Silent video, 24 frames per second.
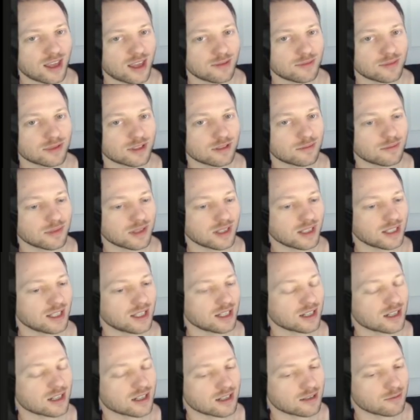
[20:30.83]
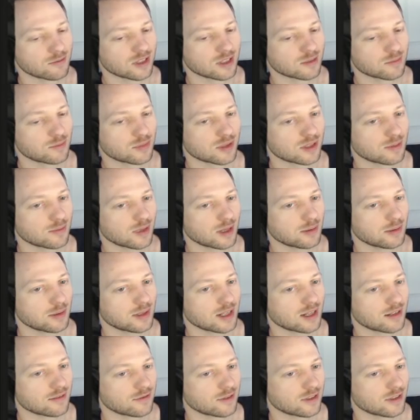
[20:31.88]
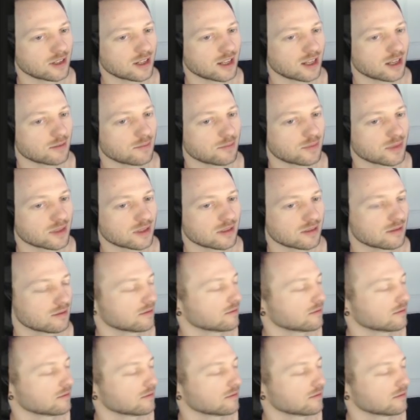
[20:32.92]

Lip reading: able to be here and we can put the baby down for a nap and